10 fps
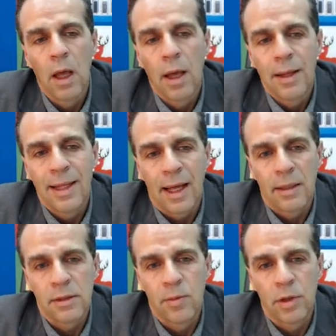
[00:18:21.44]
That
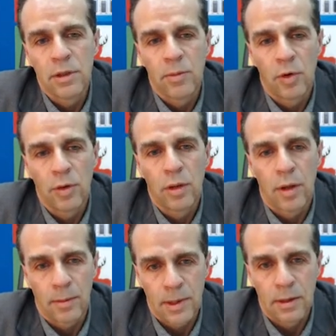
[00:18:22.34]
is, multimodal
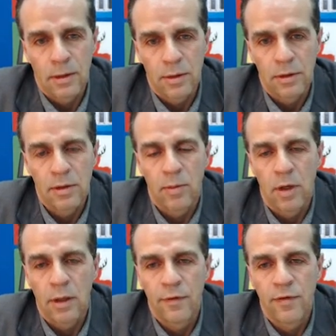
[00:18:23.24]
optical coherence
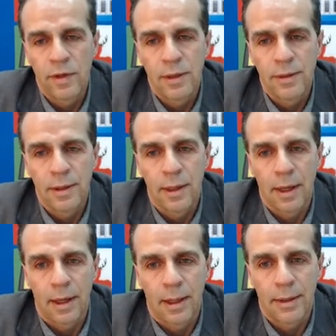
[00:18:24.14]
tomography
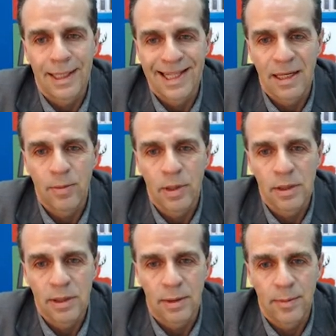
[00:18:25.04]

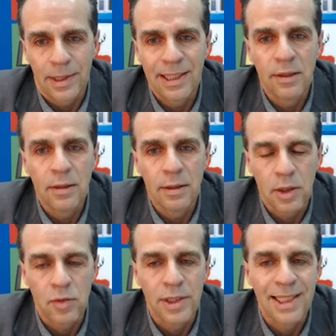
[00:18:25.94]
enables some
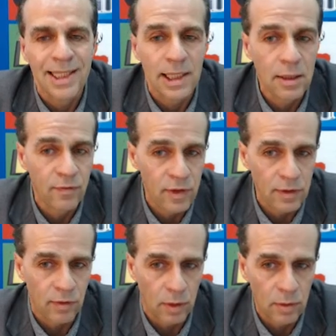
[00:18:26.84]
unique in
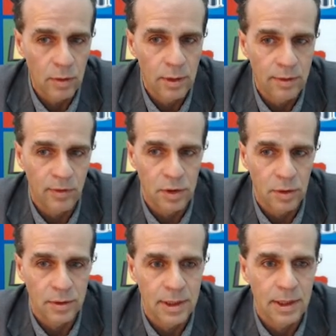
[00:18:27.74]
vivo
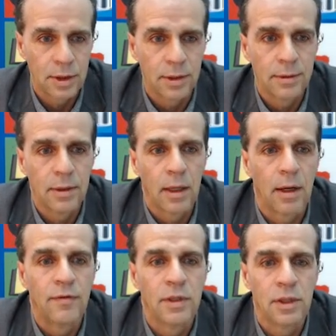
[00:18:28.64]
visualization
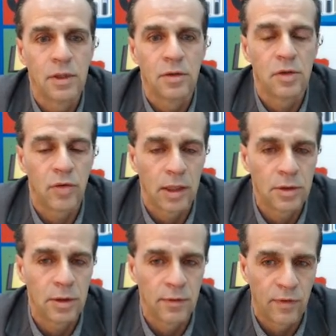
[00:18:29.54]
of tissue
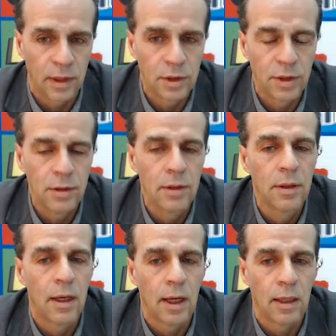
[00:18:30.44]
structure and function,
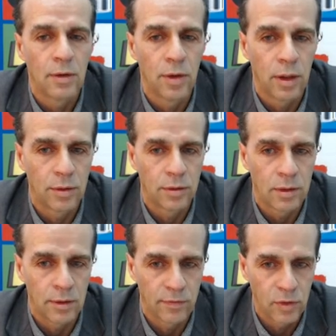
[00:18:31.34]
and not only
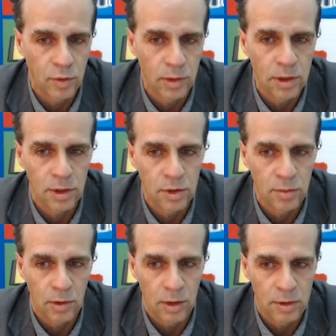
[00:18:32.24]
of tumor tissue,
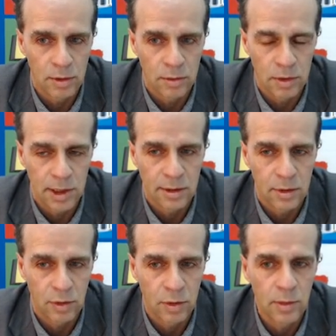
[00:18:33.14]
but also adjacent
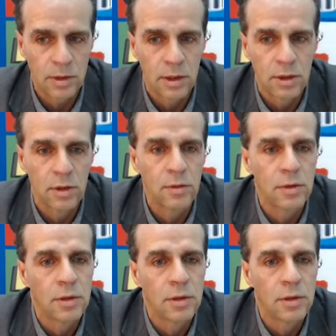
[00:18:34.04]
normal tissues.